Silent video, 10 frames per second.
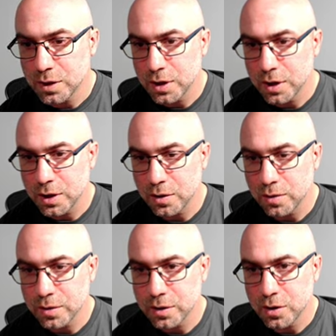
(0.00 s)

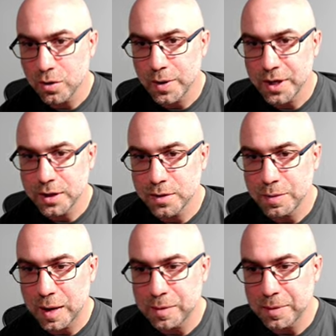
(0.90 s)
Um, go away,
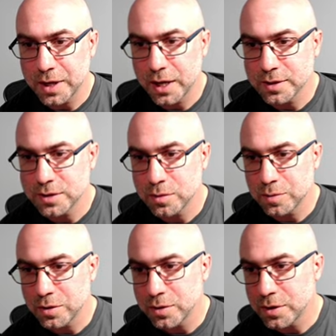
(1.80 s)
pop up, I can't see what I'm
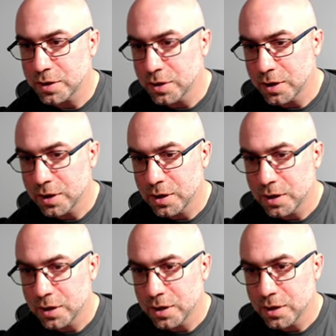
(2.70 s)
doing.
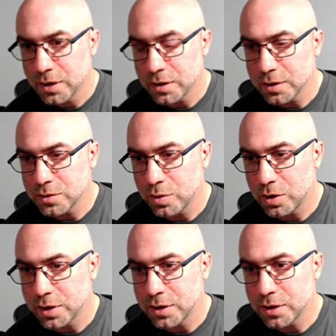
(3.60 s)
This
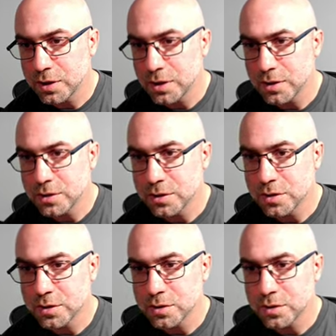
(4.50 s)
one is
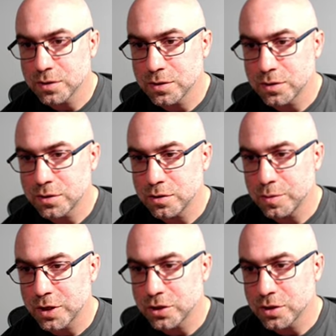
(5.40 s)
too
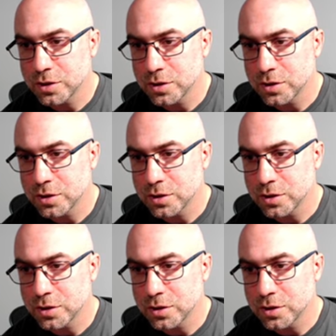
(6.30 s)
much,